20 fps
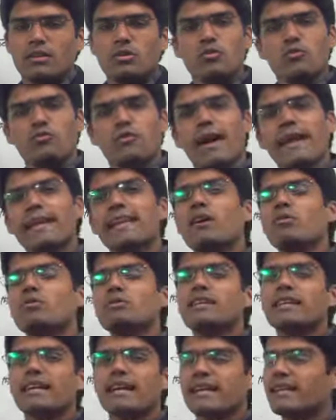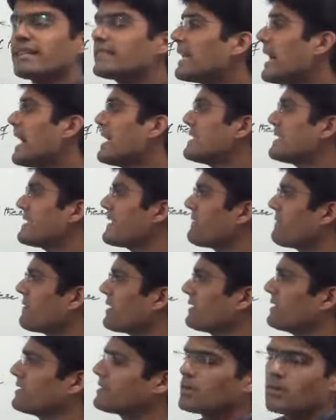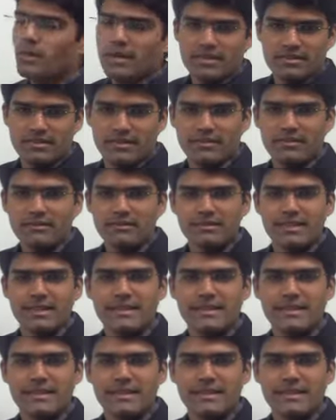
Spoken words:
Now to find out the correct answer for this question,